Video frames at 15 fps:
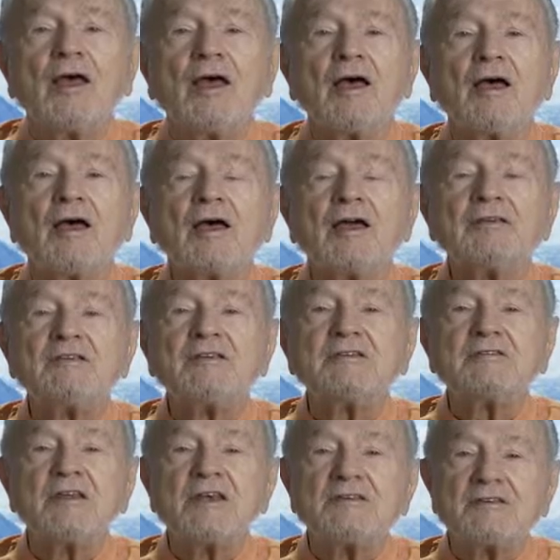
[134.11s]
as
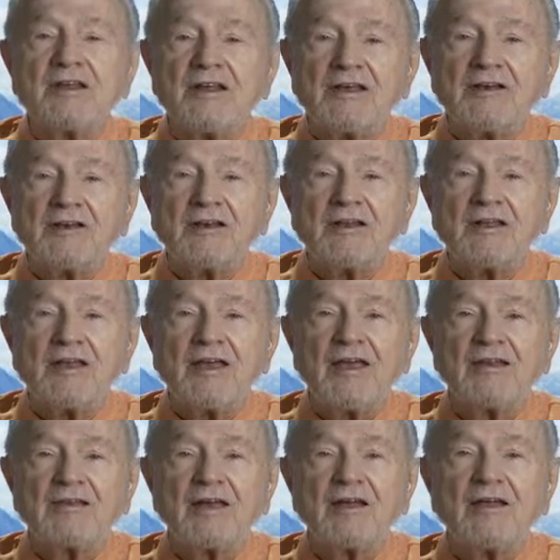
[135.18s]
it says later in the
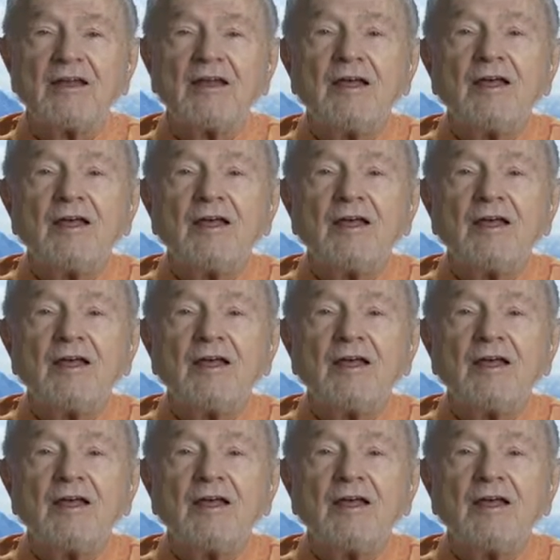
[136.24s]
Gita,